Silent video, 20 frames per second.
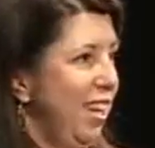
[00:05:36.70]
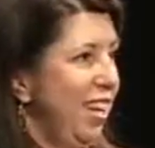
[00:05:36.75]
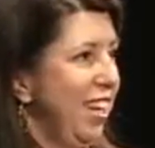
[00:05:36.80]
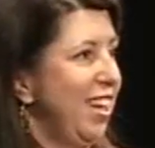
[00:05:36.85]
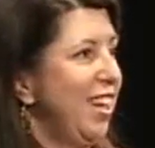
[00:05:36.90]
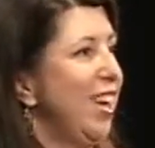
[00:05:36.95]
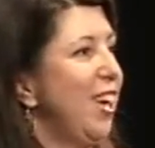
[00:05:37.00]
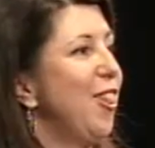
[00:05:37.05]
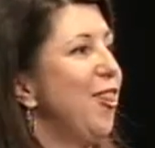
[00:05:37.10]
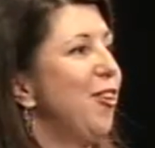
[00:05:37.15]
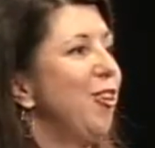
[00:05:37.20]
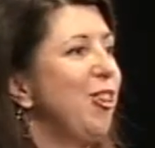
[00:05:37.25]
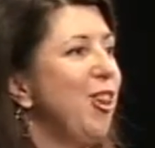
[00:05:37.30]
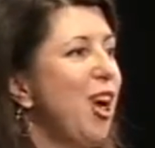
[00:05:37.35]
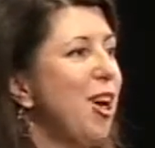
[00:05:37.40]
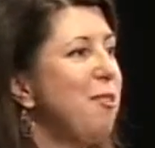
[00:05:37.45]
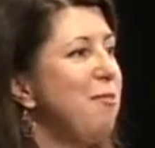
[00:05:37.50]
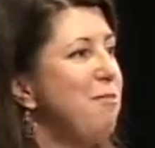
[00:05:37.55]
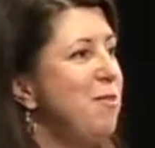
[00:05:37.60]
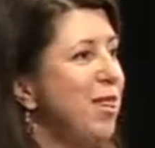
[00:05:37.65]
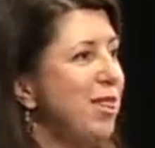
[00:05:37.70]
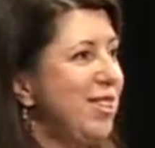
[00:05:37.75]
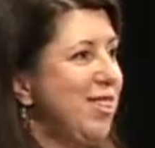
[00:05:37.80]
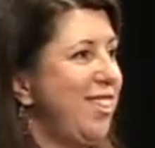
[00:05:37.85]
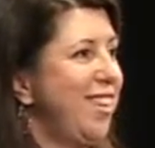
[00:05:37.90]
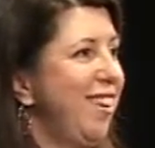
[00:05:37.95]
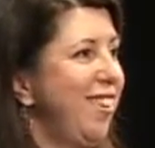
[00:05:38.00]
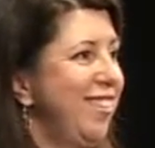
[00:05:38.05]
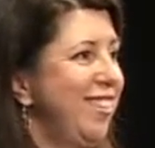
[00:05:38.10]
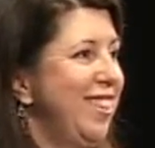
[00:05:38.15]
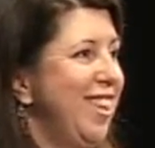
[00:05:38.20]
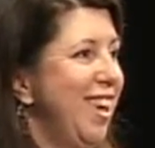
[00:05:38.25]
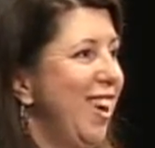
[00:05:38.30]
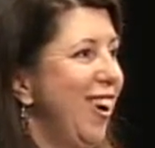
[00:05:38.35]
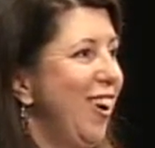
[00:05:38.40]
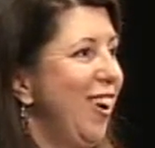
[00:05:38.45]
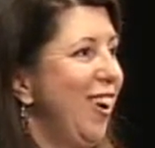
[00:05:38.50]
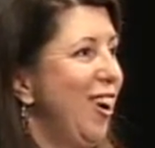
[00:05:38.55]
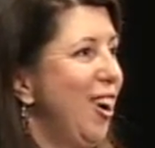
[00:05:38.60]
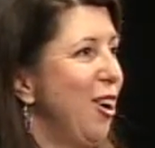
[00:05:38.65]
Yeah, there are a lot of myths out
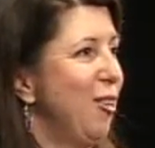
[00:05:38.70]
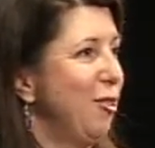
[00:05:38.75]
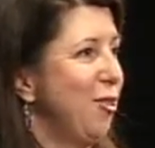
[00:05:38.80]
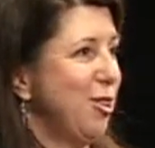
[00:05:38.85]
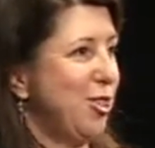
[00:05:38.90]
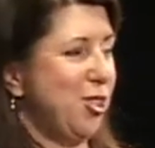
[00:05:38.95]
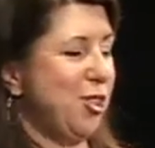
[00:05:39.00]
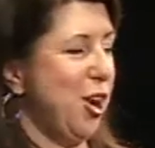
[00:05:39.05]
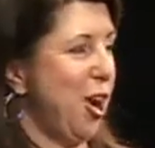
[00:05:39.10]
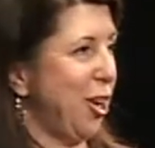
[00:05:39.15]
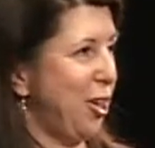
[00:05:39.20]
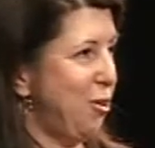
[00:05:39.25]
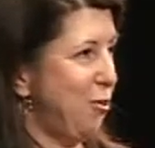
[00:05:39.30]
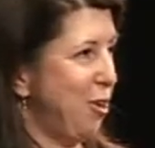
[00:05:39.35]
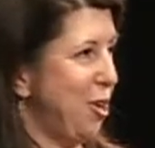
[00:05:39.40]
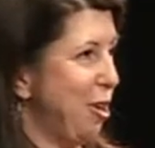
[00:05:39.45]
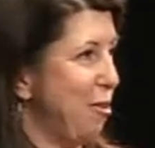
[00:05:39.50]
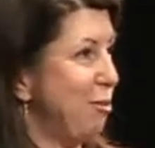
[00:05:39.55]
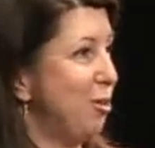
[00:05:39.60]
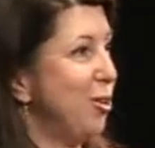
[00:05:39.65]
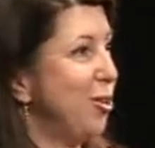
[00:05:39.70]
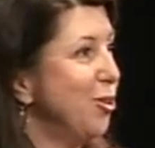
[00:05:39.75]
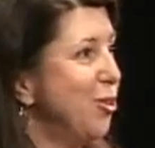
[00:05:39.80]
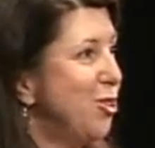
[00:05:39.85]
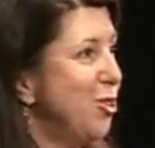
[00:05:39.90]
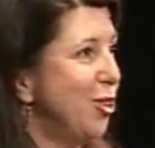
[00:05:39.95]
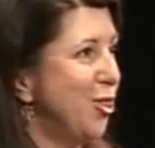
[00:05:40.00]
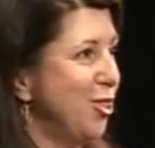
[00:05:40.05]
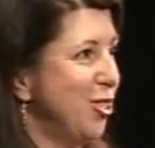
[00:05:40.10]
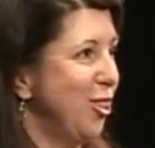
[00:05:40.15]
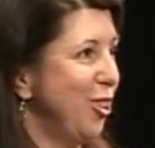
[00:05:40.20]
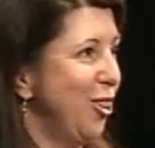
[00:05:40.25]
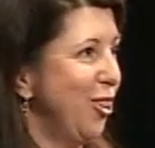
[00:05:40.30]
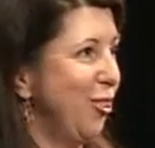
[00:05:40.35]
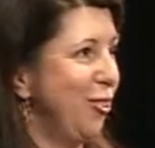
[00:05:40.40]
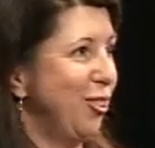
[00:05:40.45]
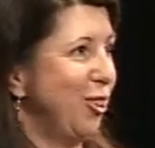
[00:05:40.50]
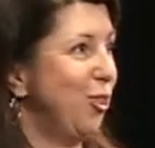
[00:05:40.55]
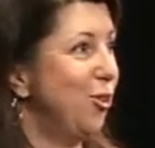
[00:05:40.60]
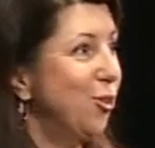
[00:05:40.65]
there. We were just talking to one of your producers,
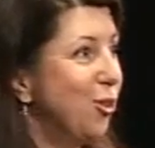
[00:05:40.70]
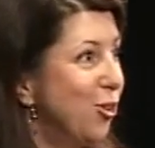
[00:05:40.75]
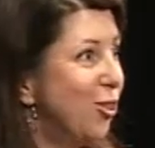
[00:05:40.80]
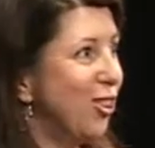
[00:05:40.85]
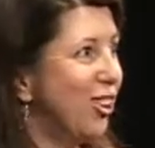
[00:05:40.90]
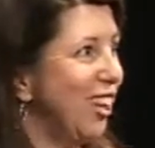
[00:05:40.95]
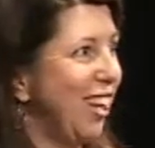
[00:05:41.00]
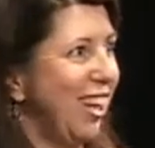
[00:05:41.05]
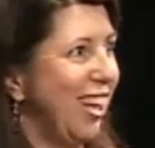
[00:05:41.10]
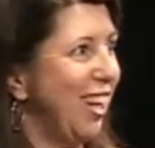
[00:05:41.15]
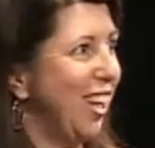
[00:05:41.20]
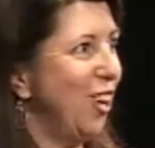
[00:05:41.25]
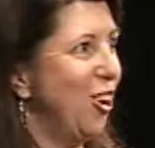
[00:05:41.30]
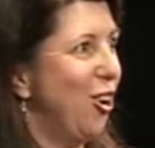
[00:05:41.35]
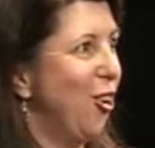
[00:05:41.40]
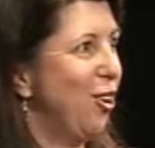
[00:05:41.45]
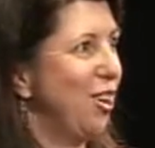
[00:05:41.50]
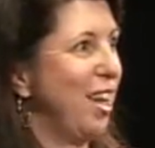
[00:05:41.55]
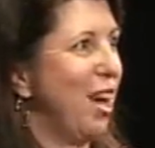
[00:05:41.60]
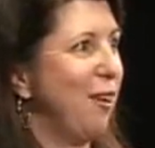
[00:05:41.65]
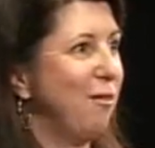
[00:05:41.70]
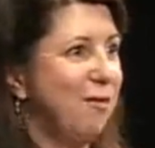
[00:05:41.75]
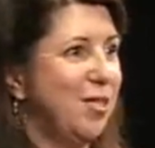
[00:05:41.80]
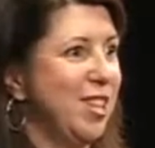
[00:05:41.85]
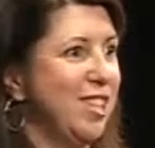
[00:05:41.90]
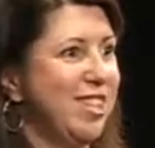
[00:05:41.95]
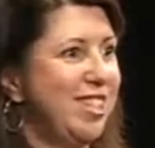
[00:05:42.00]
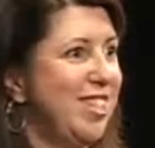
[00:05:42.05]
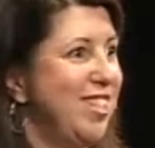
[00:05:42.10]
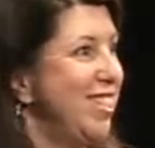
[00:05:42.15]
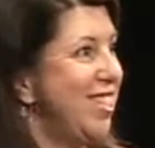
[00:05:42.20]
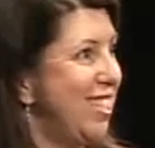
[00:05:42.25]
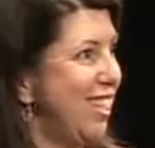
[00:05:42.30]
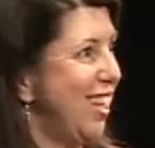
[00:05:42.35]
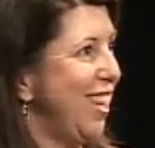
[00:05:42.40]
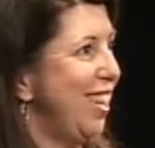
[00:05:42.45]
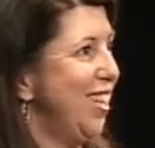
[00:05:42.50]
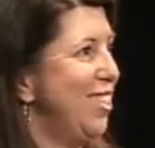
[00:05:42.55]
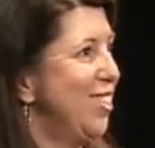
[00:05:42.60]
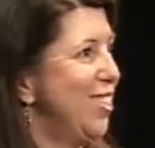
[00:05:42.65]
Googling, you have this disease,